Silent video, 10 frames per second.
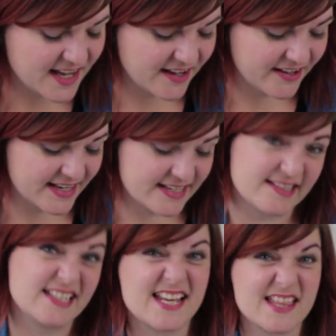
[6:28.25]
It
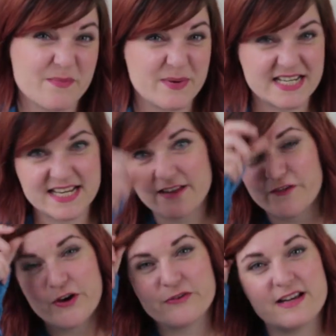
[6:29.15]
is another
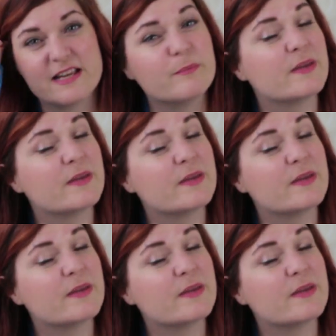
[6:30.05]
PDF only